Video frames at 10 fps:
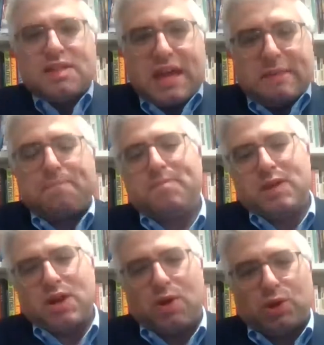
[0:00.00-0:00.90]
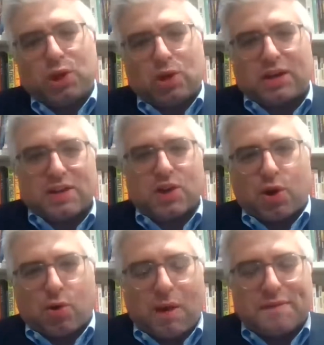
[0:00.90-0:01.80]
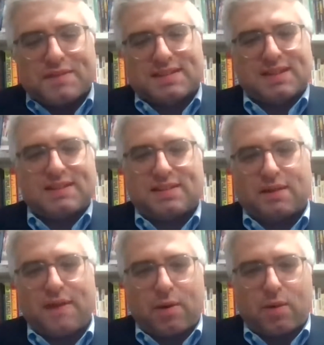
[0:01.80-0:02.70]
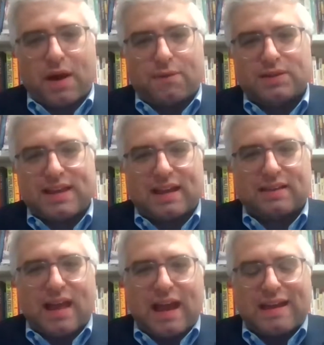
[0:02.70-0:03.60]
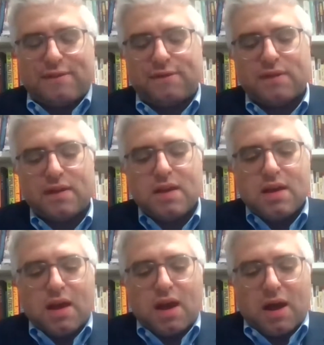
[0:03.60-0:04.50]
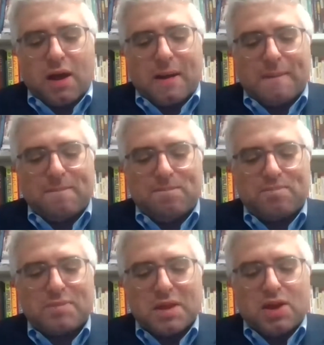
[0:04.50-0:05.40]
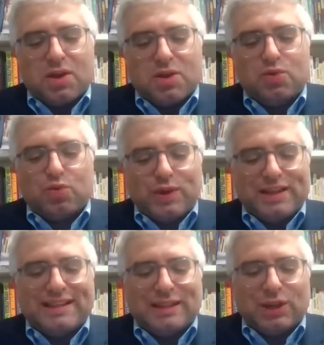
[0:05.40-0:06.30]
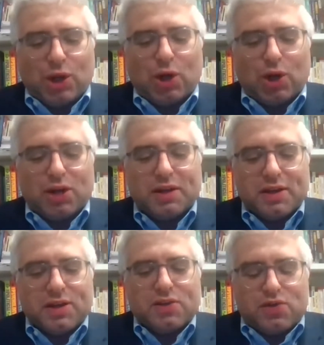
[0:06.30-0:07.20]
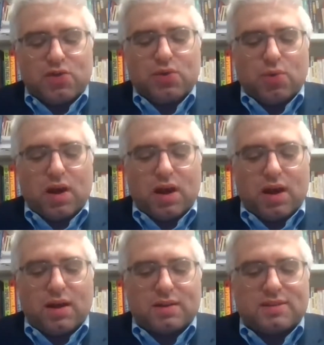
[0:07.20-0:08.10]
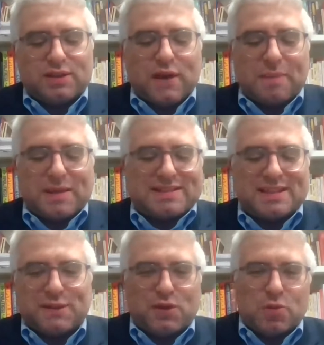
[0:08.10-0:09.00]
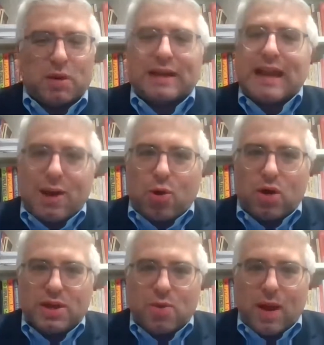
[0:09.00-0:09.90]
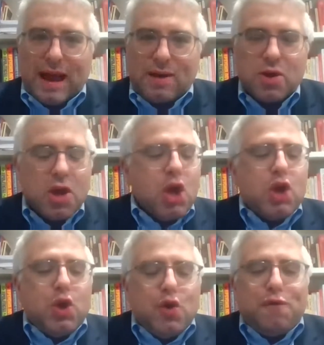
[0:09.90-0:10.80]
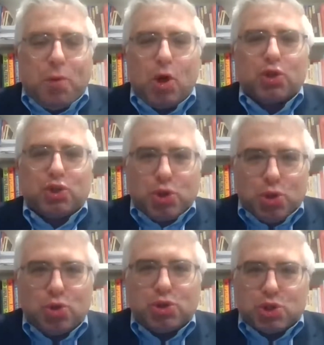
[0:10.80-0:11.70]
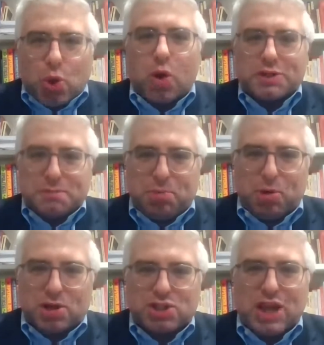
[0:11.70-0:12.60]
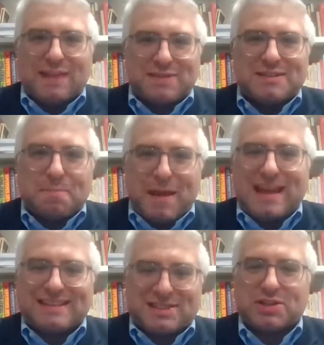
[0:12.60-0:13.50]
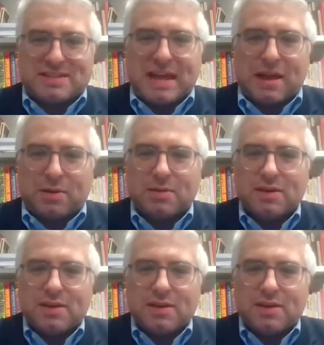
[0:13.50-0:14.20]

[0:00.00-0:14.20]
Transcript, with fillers: that you know lurk in the crevices of our everyday life, um, you really learn to uh, to develop that sense of humor. Can I call you out? You pulled two George Bush at the debates just now.